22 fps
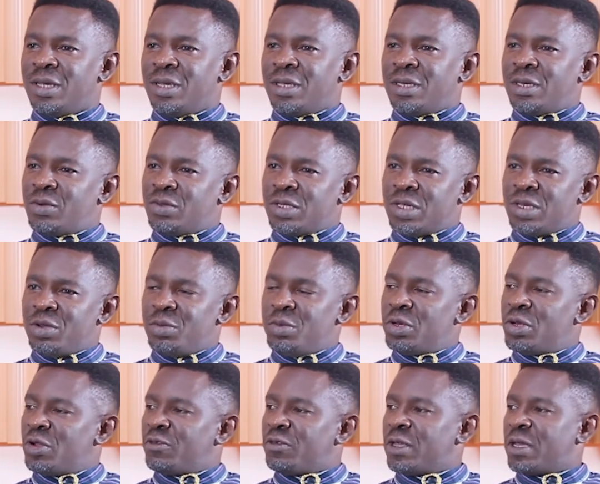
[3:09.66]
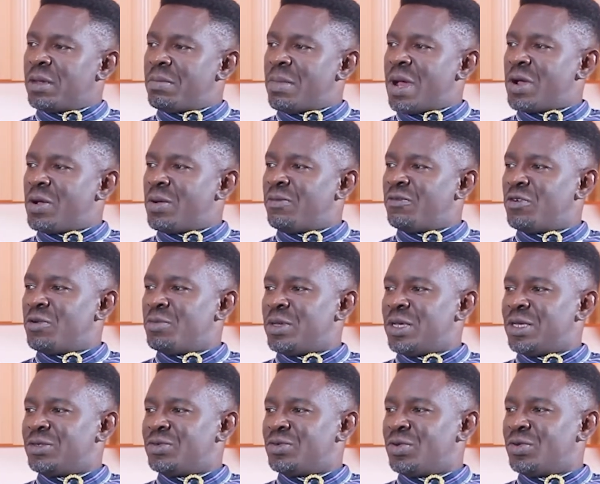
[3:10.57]
there was a little bit of a markup for
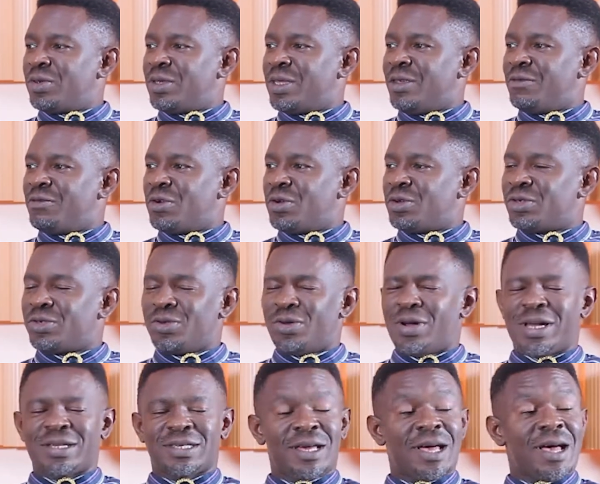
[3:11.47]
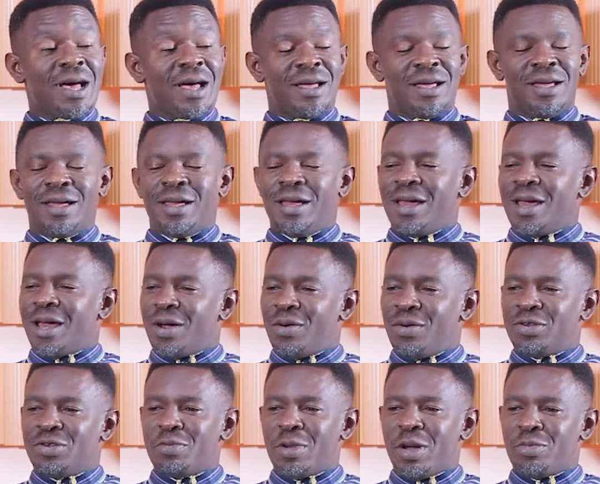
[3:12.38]
me to live on. So as I
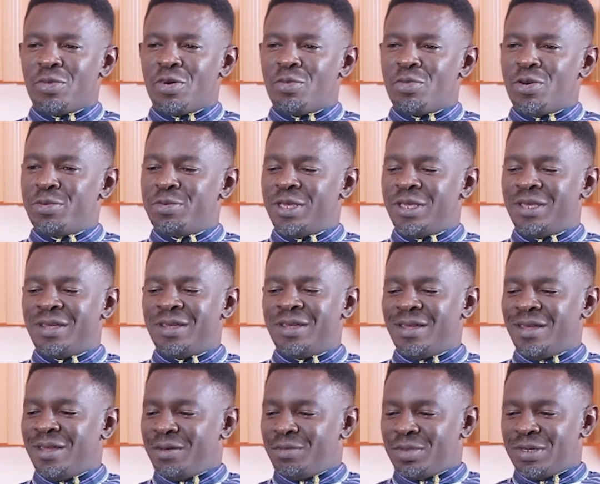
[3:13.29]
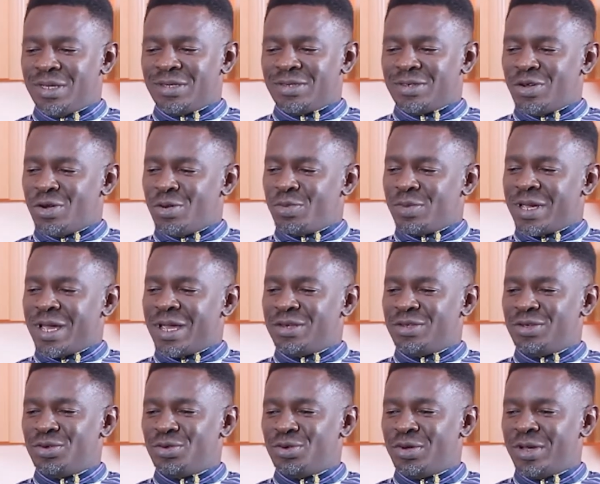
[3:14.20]
went to my mom, Mommy, please come, can
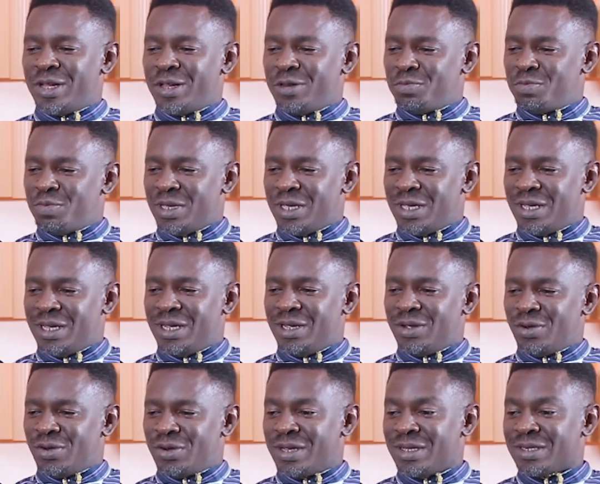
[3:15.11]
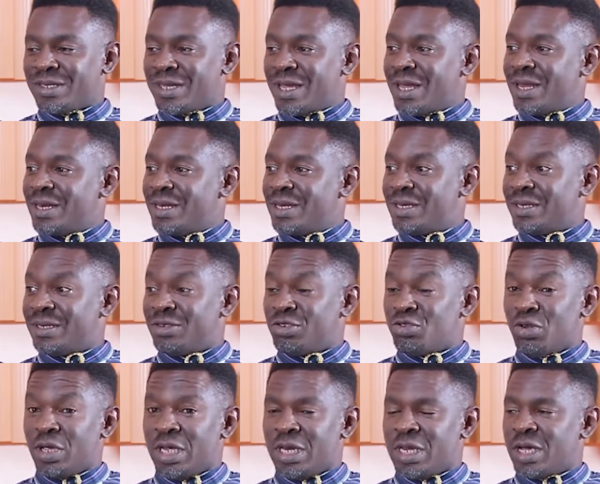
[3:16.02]
you help me understand this
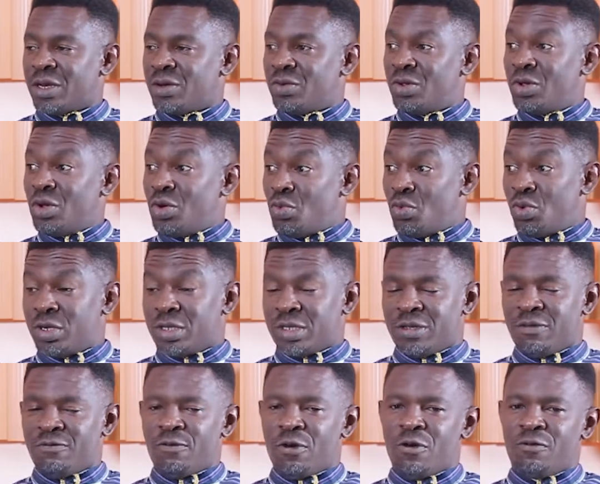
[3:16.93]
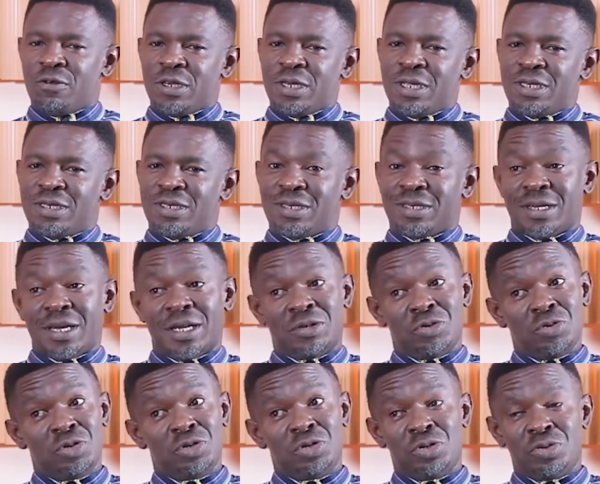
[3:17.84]
trade and what's involved in it? She said, I
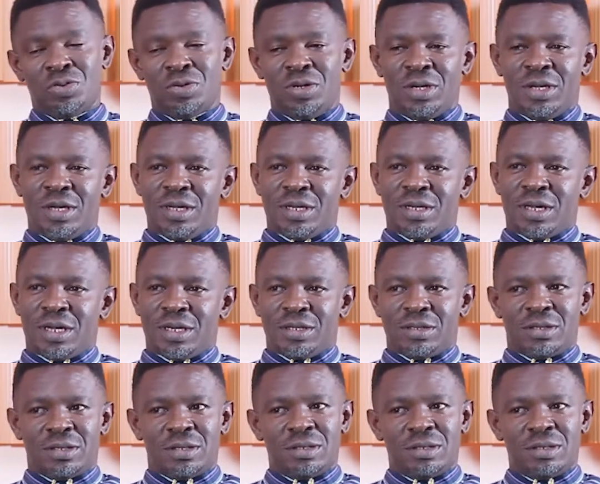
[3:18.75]
told you that